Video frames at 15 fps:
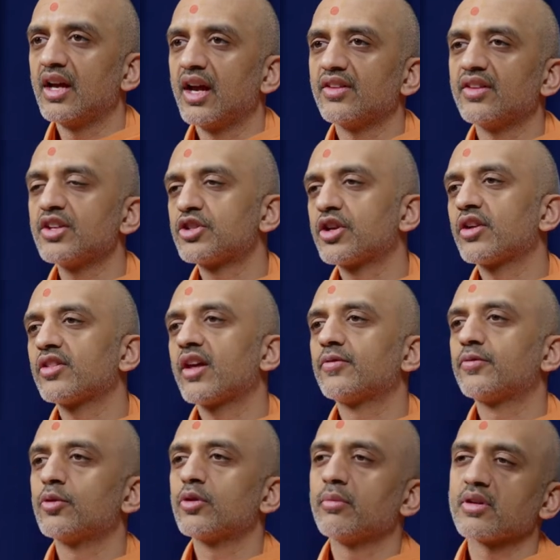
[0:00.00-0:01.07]
and they share that
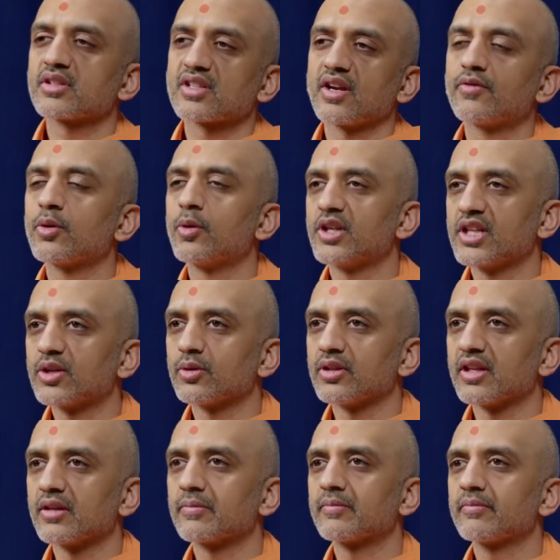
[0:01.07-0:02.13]
food amongst everyone
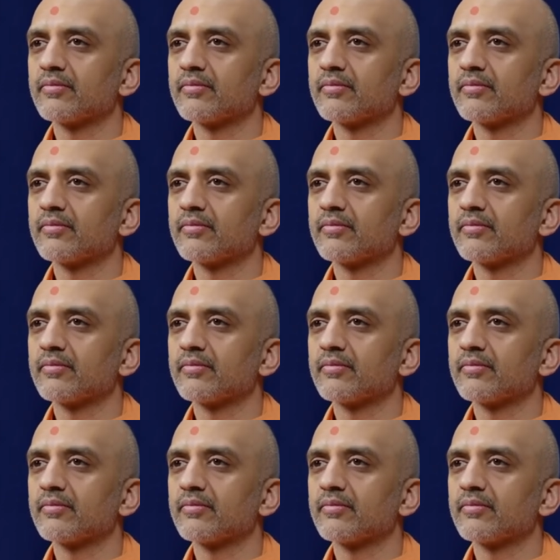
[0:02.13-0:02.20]
equally.